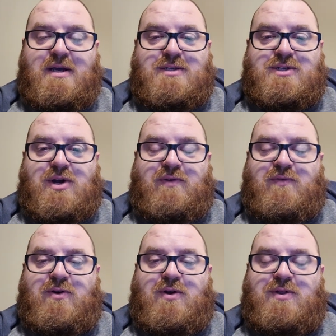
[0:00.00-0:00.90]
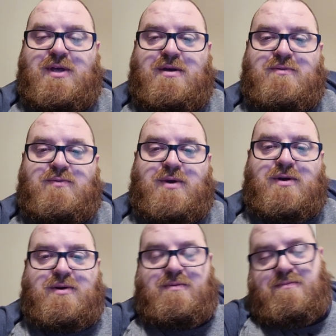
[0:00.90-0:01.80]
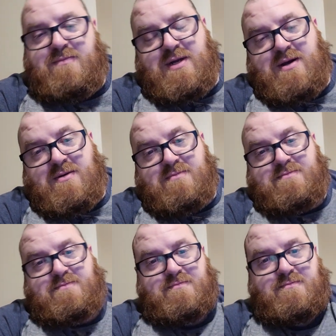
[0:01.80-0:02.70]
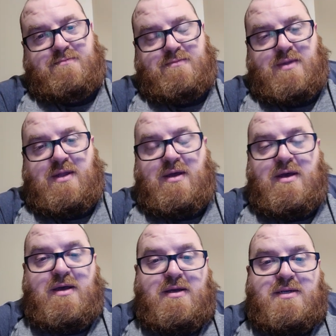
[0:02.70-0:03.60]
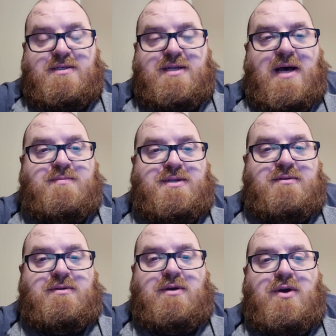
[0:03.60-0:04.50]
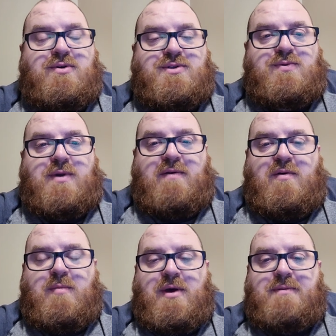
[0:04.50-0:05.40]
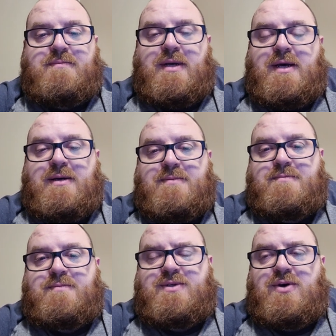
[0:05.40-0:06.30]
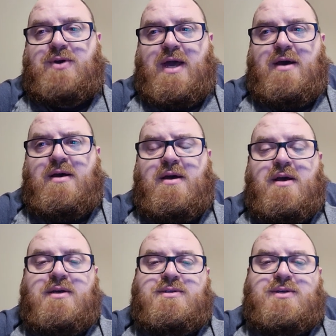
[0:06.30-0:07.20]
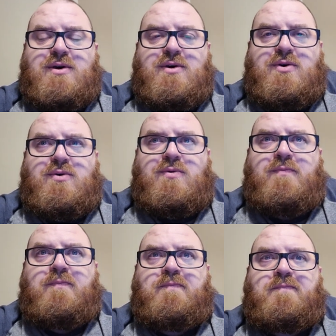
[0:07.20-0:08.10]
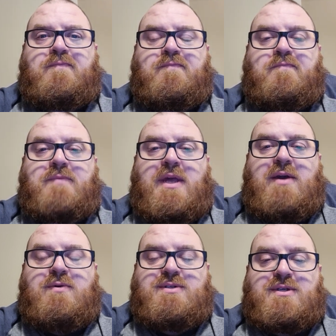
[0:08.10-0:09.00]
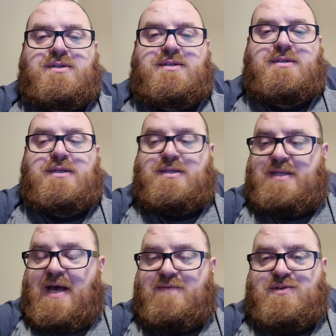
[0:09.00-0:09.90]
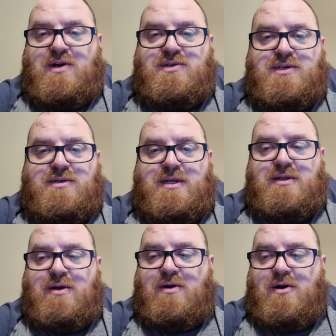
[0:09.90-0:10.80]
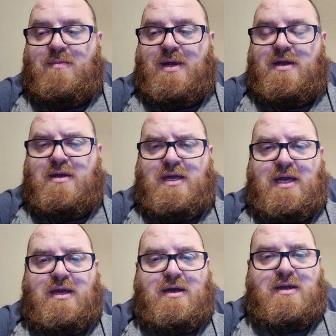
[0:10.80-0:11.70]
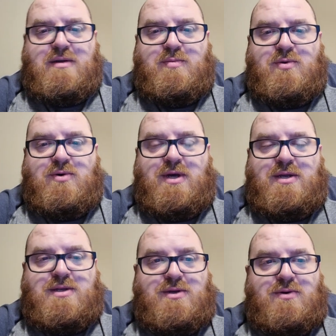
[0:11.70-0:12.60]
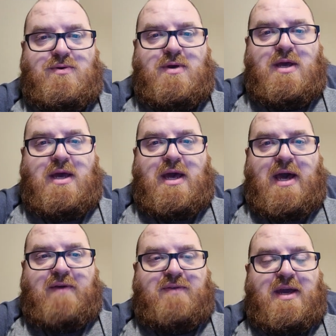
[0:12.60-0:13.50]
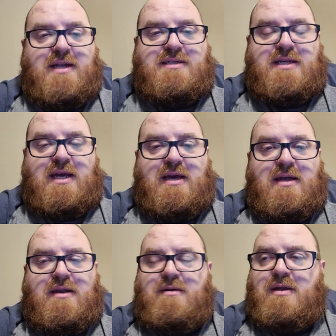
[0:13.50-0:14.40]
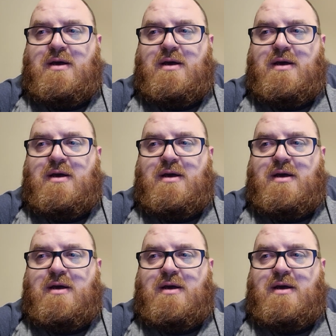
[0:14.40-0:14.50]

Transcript: sorry for all the weird um, stops and goes or whatever, but so yeah, so he was a staff sergeant in the army. He deployed to Afghanistan.